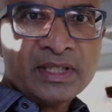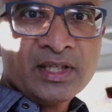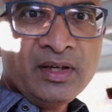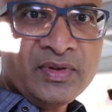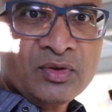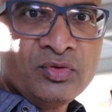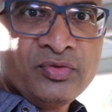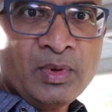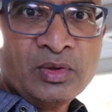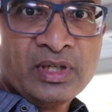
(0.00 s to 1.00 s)
instead of the
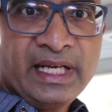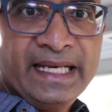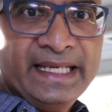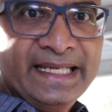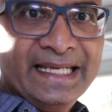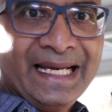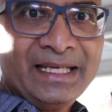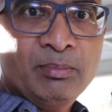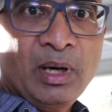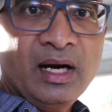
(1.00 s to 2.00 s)
roof-mounted LED
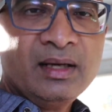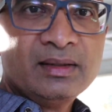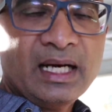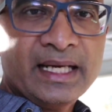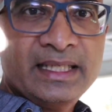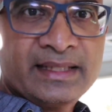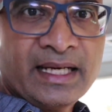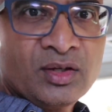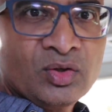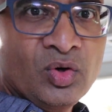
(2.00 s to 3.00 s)
light bar, I
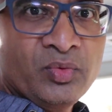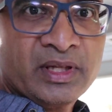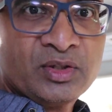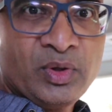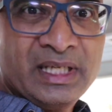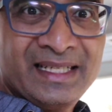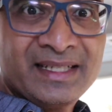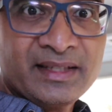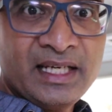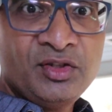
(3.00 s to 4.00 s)
decided to go with a
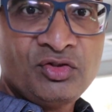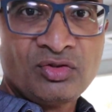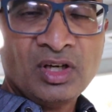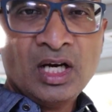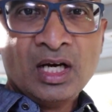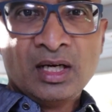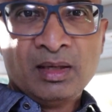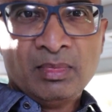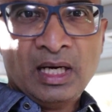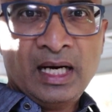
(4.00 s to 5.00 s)
26-inch
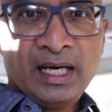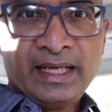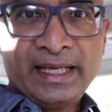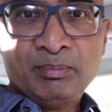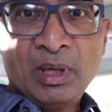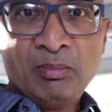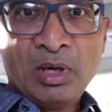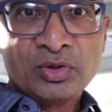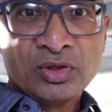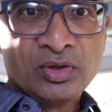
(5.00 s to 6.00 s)
light bar
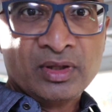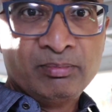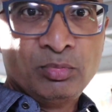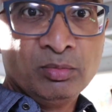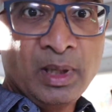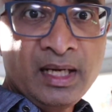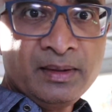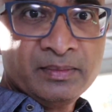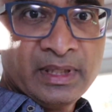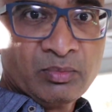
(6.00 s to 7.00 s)
mounted on the bull bar,
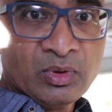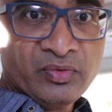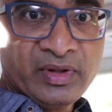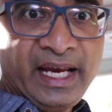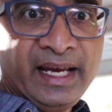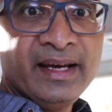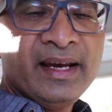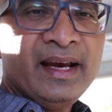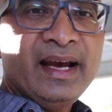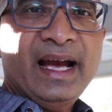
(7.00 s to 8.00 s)
that one over there,
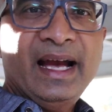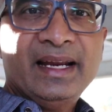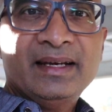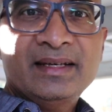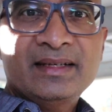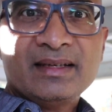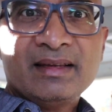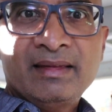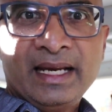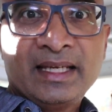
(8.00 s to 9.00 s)
and
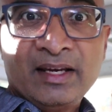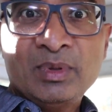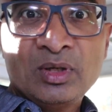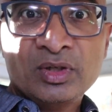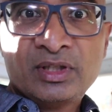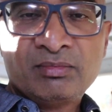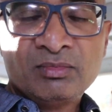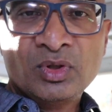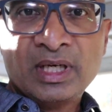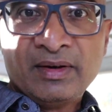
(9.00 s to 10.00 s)
that gave me
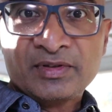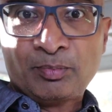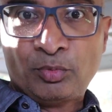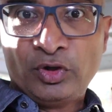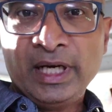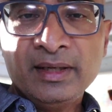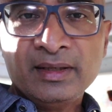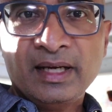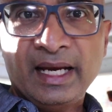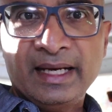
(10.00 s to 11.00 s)
good enough spread
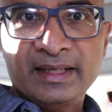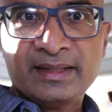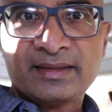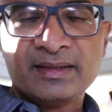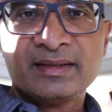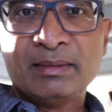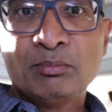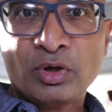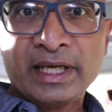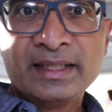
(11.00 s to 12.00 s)
and distance
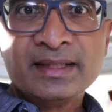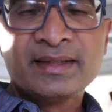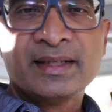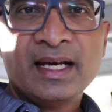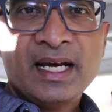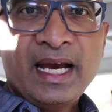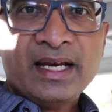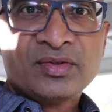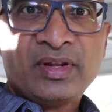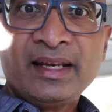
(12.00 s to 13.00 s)
and brightness.
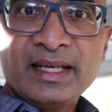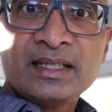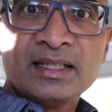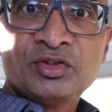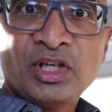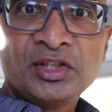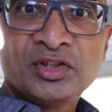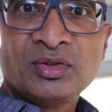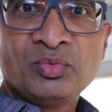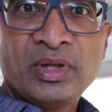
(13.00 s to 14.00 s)
So that, in
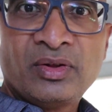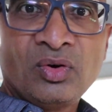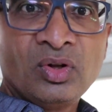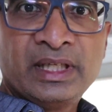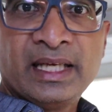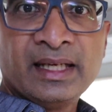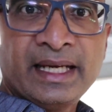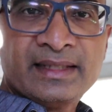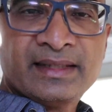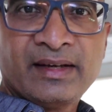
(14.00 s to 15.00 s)
conjunction with all the other
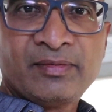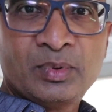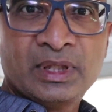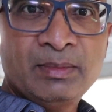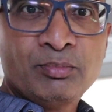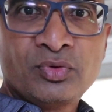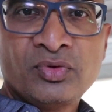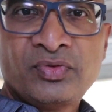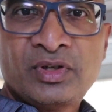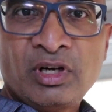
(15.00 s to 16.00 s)
lights that I've put, the
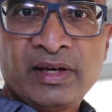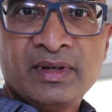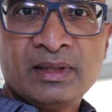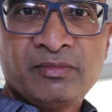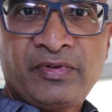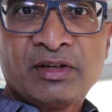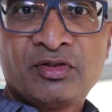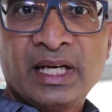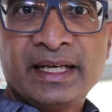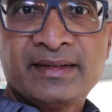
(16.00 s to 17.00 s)
improved driving
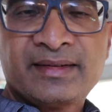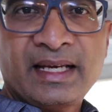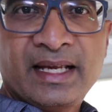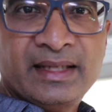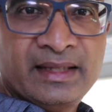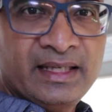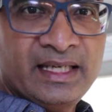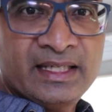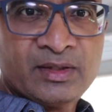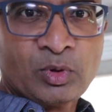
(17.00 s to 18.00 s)
factory lights and
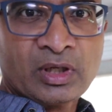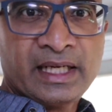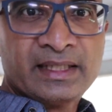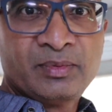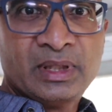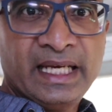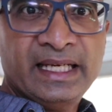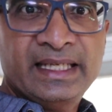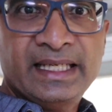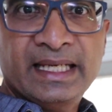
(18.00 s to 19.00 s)
the spotlights with the
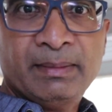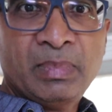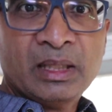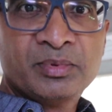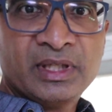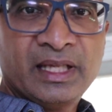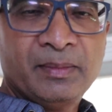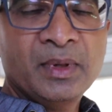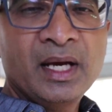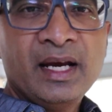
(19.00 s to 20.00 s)
LED bulbs in
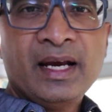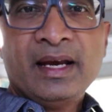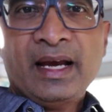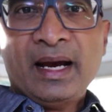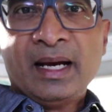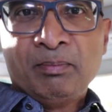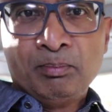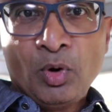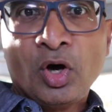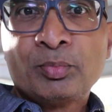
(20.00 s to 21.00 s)
them,
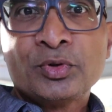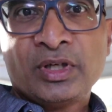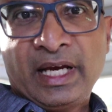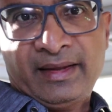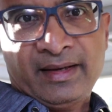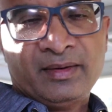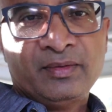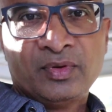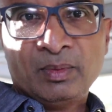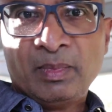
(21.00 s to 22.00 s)
all put together
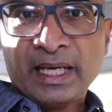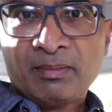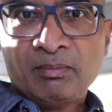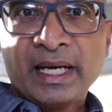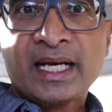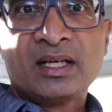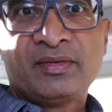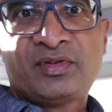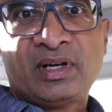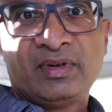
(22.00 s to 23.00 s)
for my kind
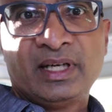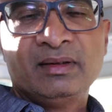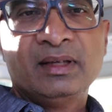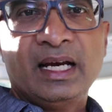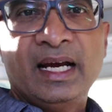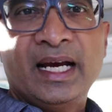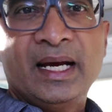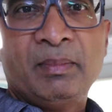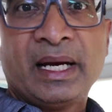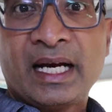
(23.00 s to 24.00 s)
of traveling,
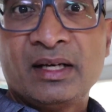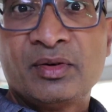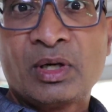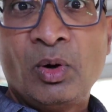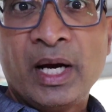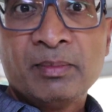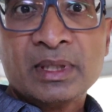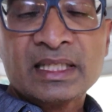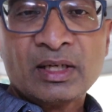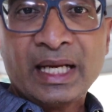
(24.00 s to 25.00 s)
my kind of
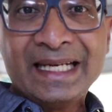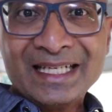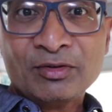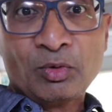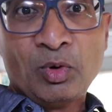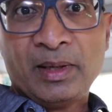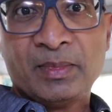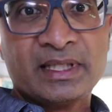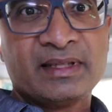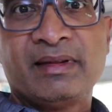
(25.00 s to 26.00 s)
requirements or lighting
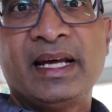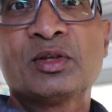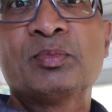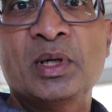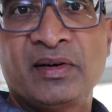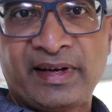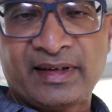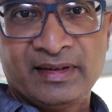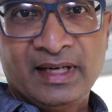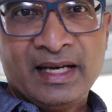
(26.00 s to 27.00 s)
requirements, that was
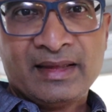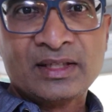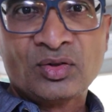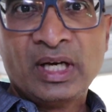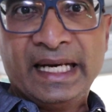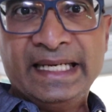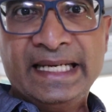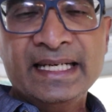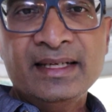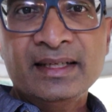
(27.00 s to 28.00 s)
perfect. That's all I
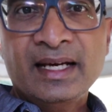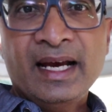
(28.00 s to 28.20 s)
needed,